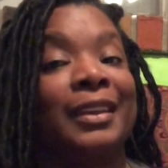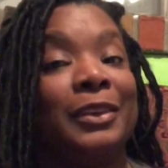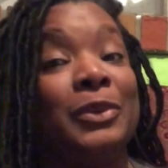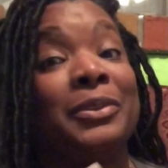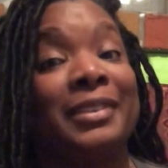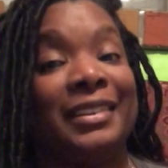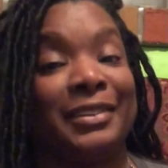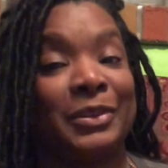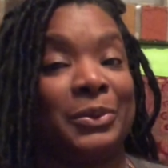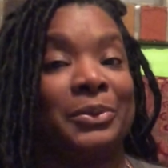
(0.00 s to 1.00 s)
Use these
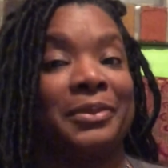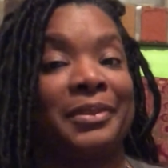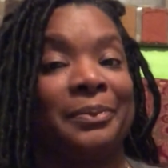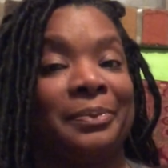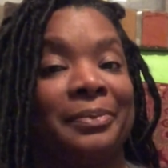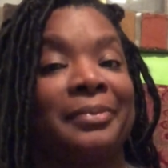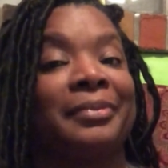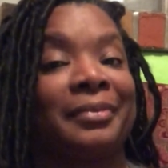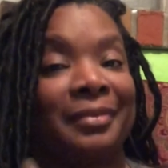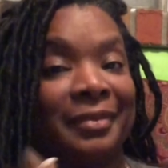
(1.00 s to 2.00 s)
tools.
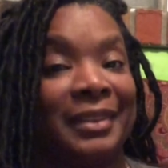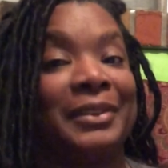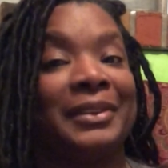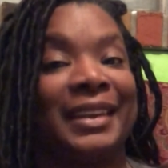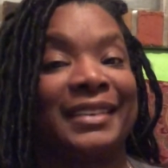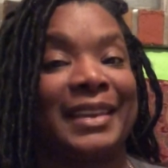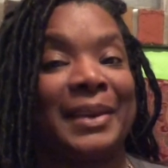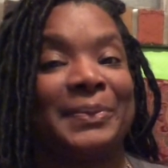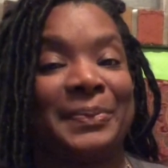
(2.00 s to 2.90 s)
Till next time.